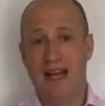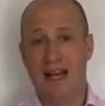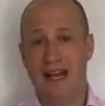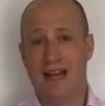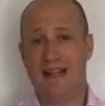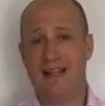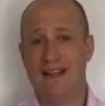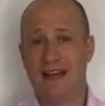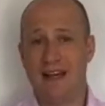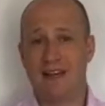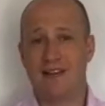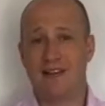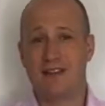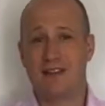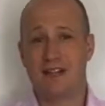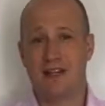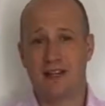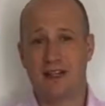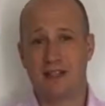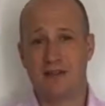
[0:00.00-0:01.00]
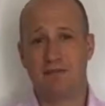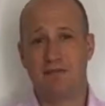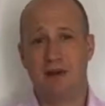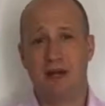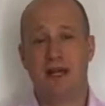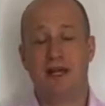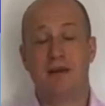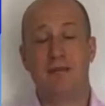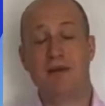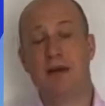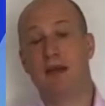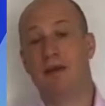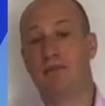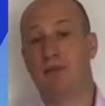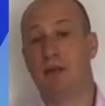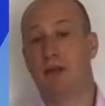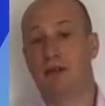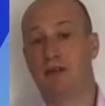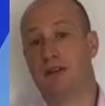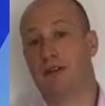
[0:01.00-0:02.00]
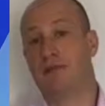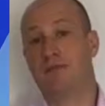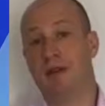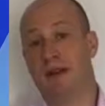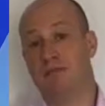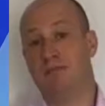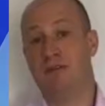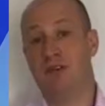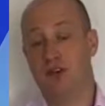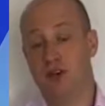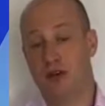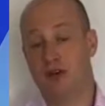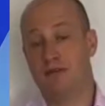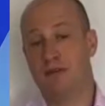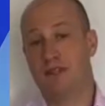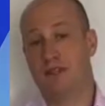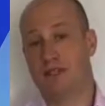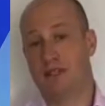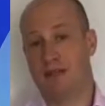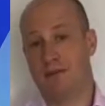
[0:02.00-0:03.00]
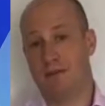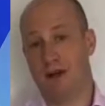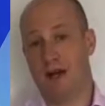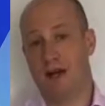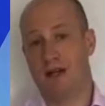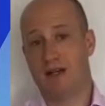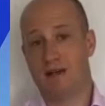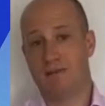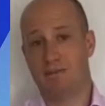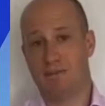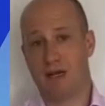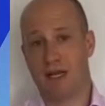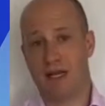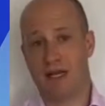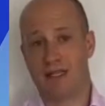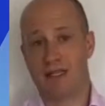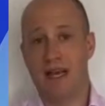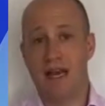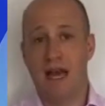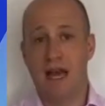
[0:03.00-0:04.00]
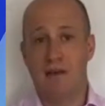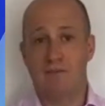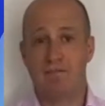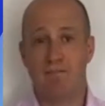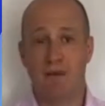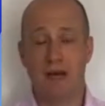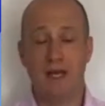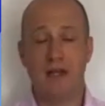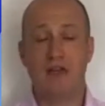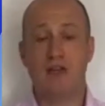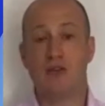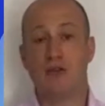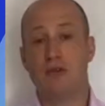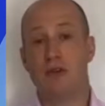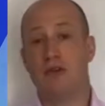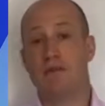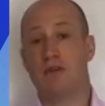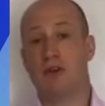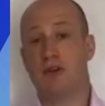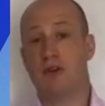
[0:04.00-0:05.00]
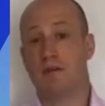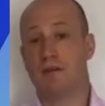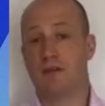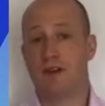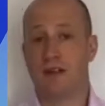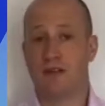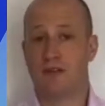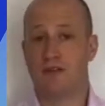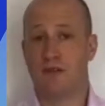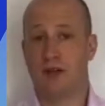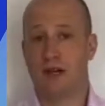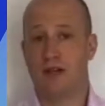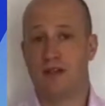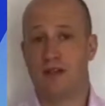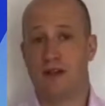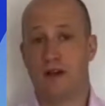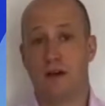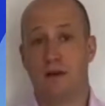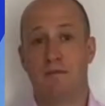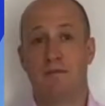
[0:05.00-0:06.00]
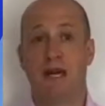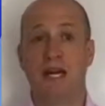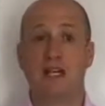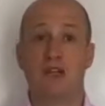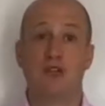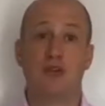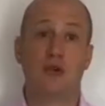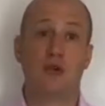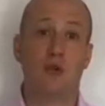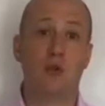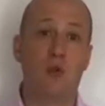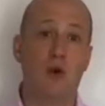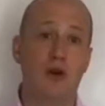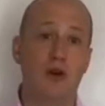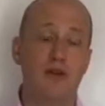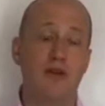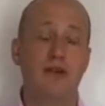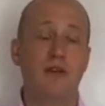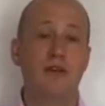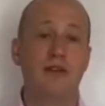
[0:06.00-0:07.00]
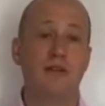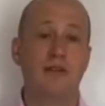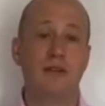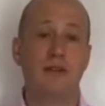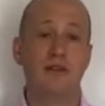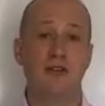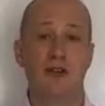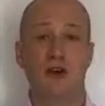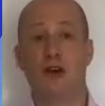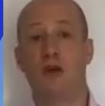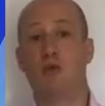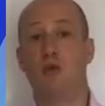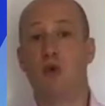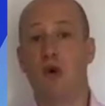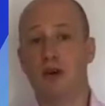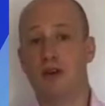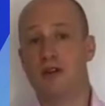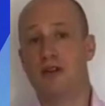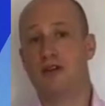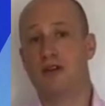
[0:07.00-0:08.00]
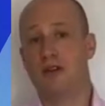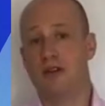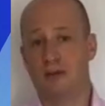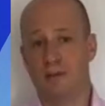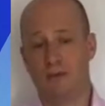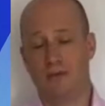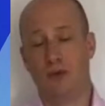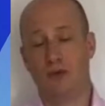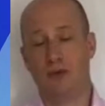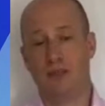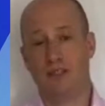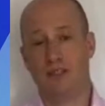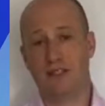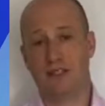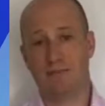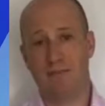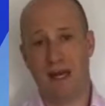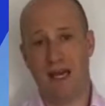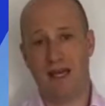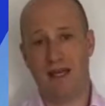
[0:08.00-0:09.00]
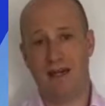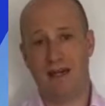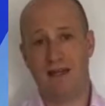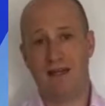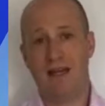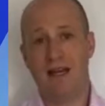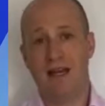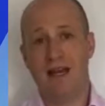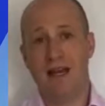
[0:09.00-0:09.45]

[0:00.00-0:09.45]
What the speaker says: And that does make people a little bit nervous in the marketplace. Make sure you've got your funds ready to go. Make sure what you can afford to spend